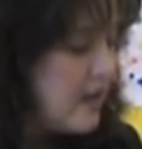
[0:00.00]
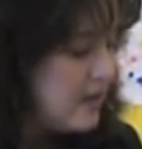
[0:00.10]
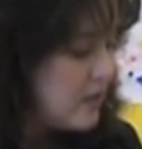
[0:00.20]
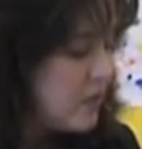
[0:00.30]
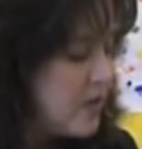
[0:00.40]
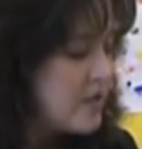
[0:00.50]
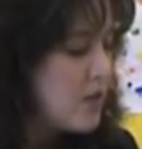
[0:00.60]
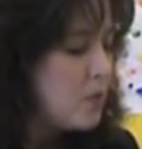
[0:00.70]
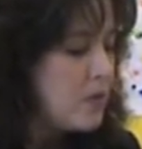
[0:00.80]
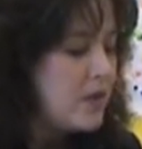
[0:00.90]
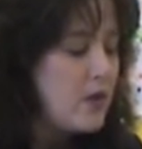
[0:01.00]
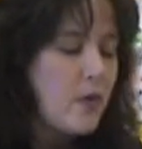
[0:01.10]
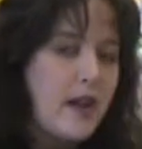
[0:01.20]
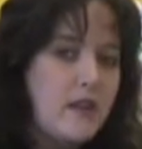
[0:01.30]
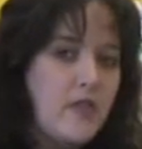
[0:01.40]
And so these are really
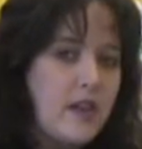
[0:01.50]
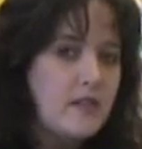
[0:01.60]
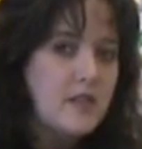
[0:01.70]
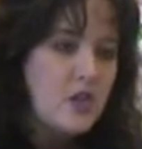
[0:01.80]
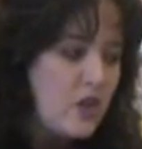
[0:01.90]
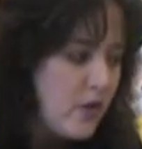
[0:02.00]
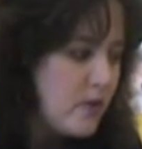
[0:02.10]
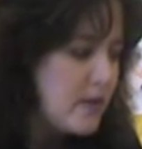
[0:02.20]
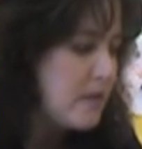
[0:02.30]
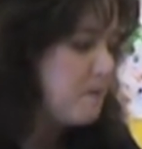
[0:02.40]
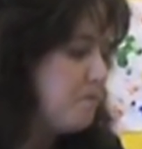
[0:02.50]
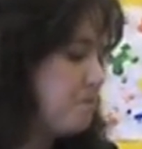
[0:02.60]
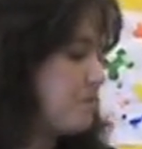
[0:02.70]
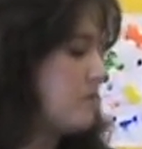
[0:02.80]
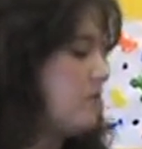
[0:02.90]
great things to use.
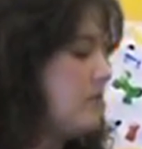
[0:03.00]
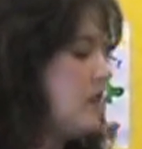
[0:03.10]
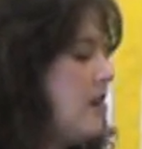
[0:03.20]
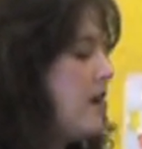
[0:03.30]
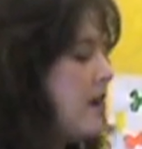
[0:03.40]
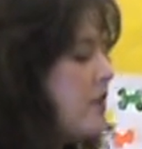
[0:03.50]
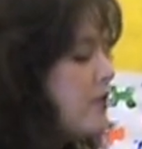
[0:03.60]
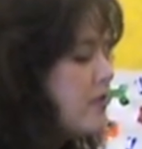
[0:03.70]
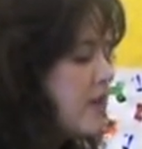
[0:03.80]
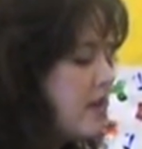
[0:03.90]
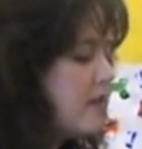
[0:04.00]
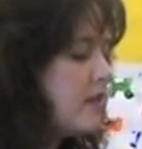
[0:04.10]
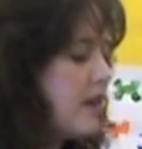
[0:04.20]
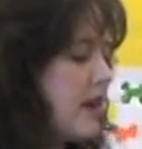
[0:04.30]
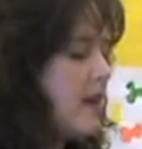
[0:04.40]
Another thing
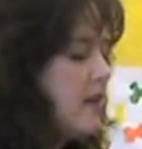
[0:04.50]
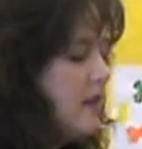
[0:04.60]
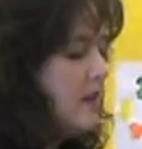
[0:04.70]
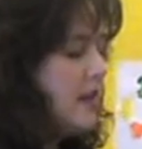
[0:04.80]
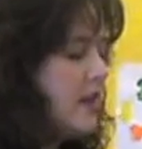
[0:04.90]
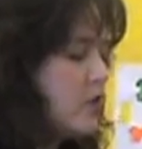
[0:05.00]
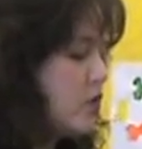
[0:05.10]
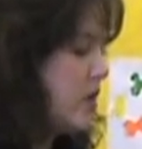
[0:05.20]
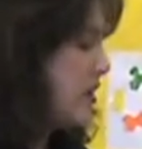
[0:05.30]
that I enjoy